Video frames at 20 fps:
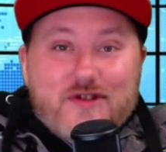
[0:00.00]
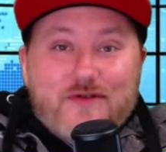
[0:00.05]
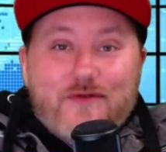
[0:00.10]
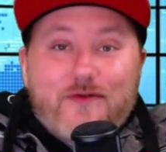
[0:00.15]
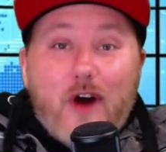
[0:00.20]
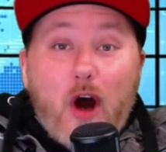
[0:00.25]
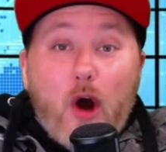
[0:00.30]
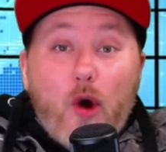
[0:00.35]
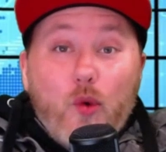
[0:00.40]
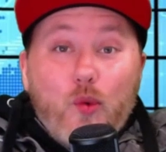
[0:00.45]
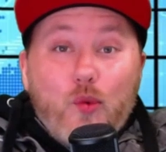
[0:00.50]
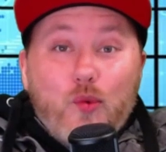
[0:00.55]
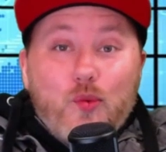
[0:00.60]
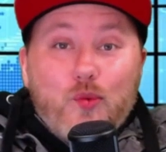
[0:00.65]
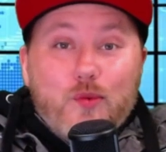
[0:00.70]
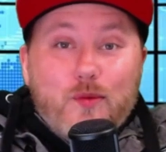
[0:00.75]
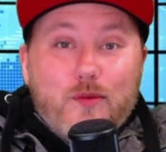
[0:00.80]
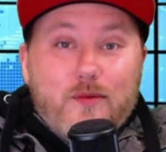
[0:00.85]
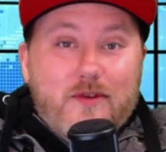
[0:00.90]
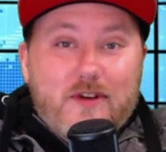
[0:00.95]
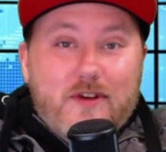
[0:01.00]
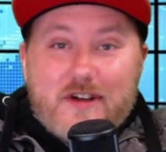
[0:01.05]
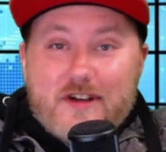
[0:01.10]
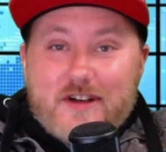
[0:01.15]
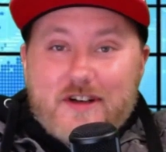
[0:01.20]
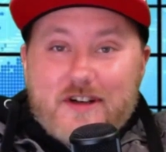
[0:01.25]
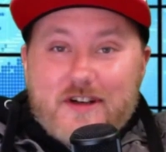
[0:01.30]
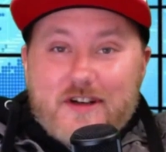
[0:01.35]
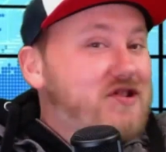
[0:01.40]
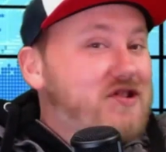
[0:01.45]
vote.
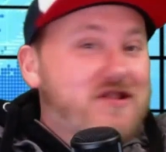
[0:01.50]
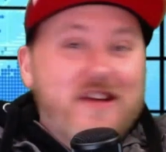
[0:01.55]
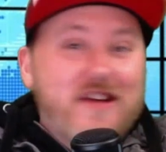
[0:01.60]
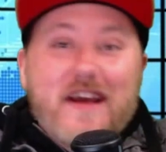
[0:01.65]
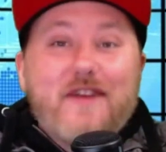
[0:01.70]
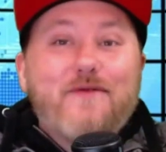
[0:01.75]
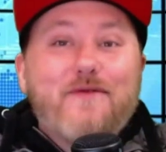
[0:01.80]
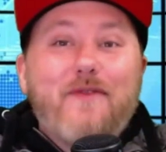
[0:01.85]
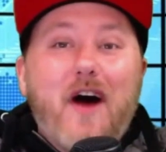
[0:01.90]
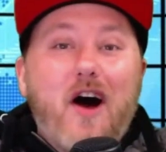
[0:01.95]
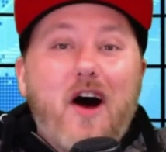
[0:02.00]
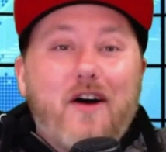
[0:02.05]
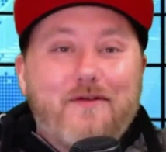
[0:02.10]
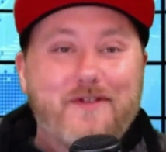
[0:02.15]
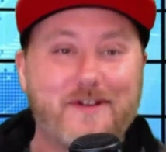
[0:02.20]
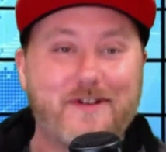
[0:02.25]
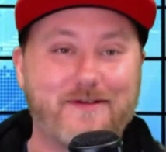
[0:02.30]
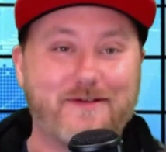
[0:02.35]
Just get involved.